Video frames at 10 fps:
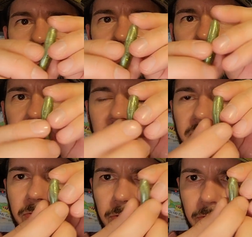about
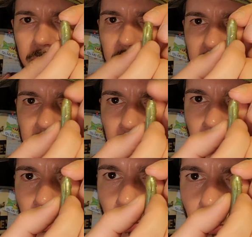this dude is
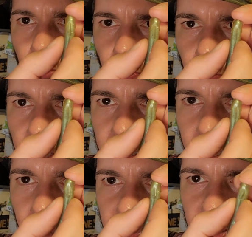right
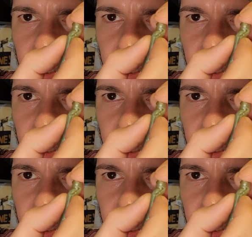up in